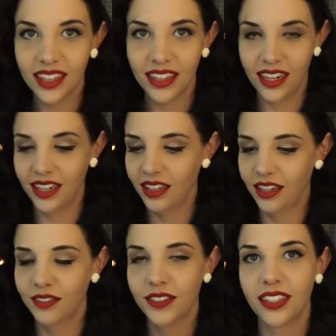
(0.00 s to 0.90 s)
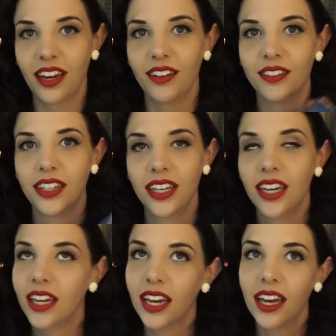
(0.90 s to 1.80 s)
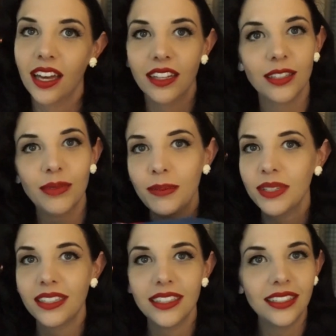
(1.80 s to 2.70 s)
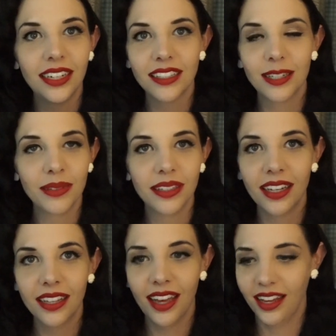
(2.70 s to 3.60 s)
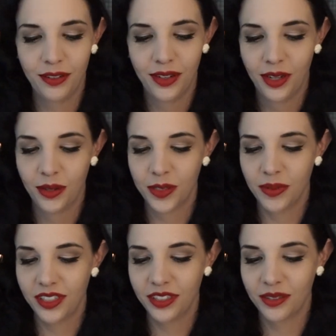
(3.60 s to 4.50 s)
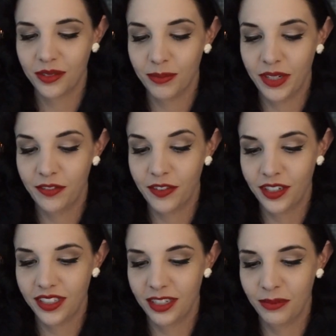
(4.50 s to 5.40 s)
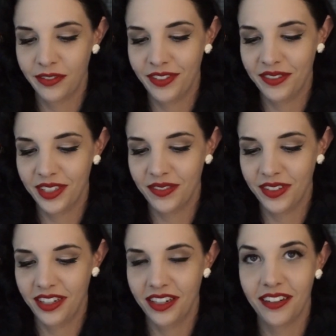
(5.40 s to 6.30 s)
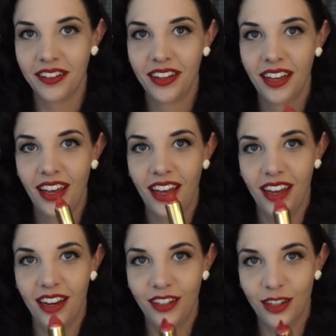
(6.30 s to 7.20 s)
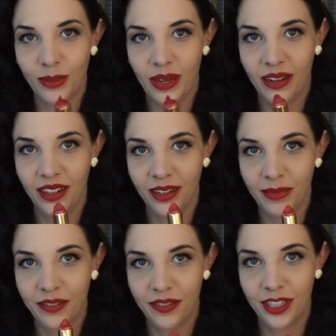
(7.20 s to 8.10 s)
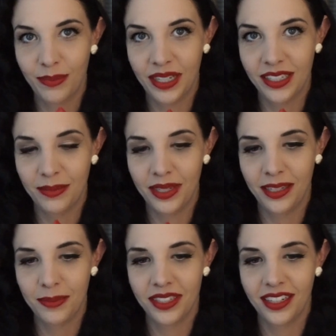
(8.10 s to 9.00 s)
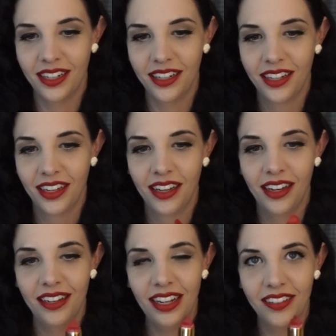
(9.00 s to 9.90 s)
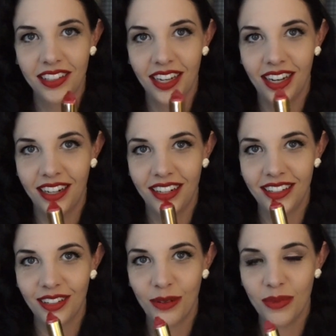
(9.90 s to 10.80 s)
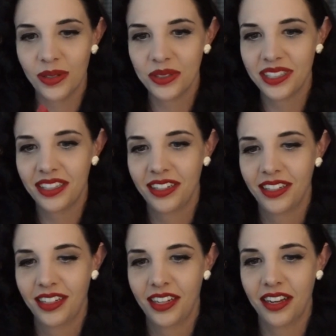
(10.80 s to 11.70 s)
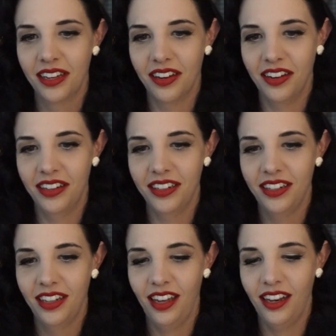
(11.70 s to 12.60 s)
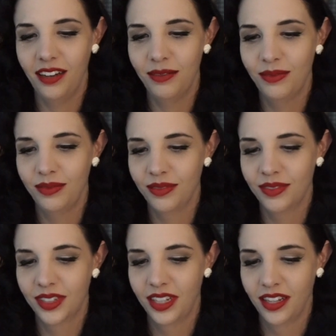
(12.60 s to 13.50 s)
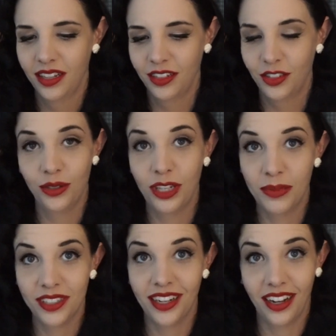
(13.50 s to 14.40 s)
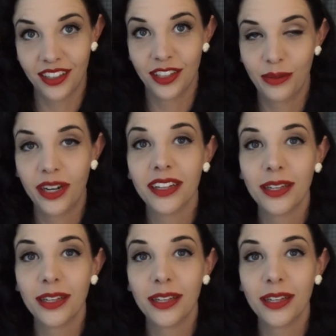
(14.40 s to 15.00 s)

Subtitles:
that I love. So sometimes it just takes something like that. I was watching my first summer favorites video and I talked about how I got my first Besame lipstick, and now look at it, it's almost gone, and I shows how much I actually wear